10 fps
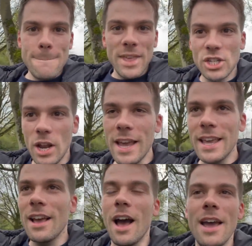Should I,
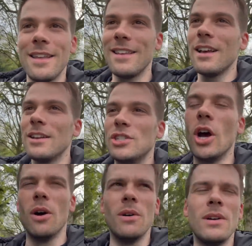I, I,
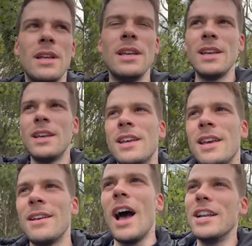Joel,
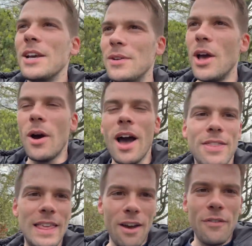I don't know. I,
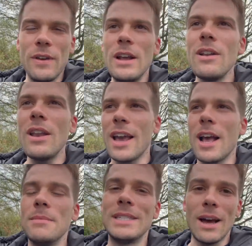th I feel like
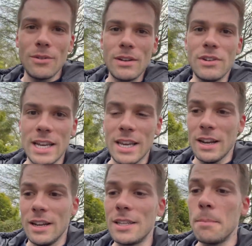I'm sounding
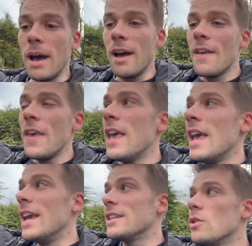ridiculous, but
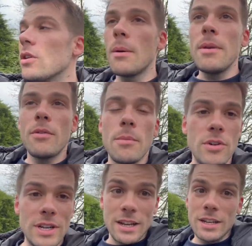it's not coming from a
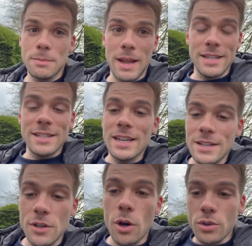ridiculous place. Because as
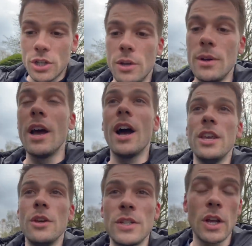I've told you, I
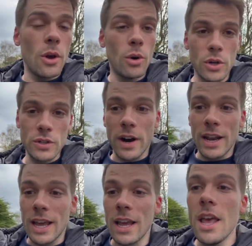used to go horse
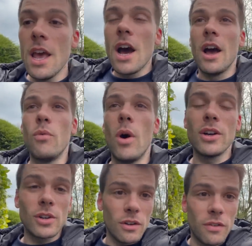riding. I've
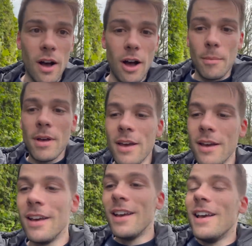worked on a farm.
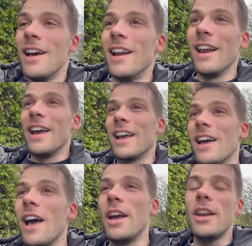Like
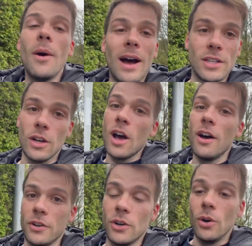I, I know how to look
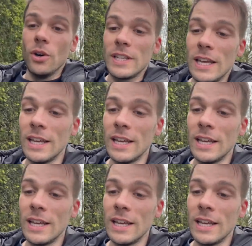after a horse.